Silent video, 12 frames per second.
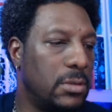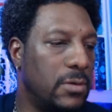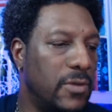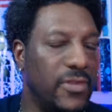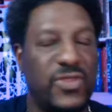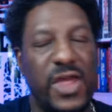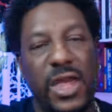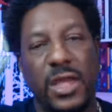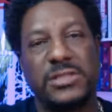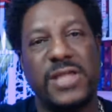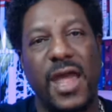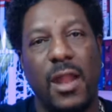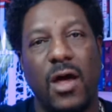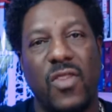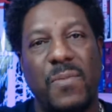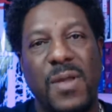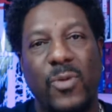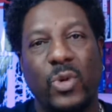the things that other
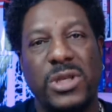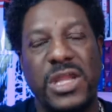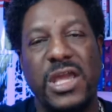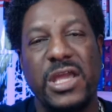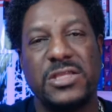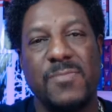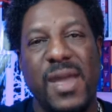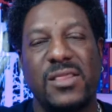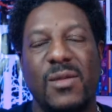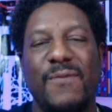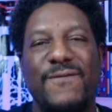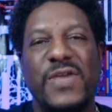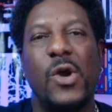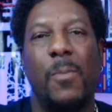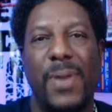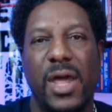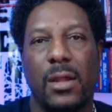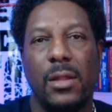people need to make them feel
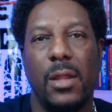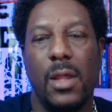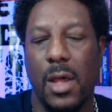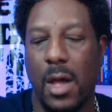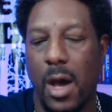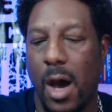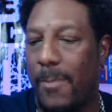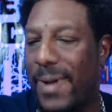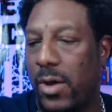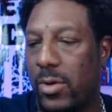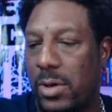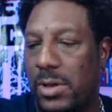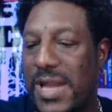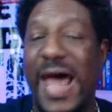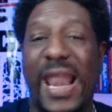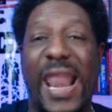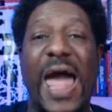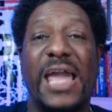better about
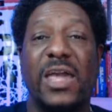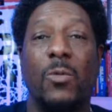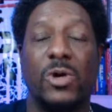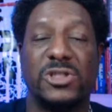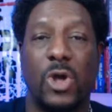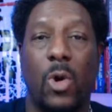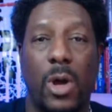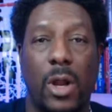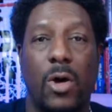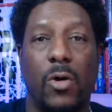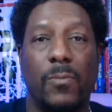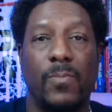not liking what's going on.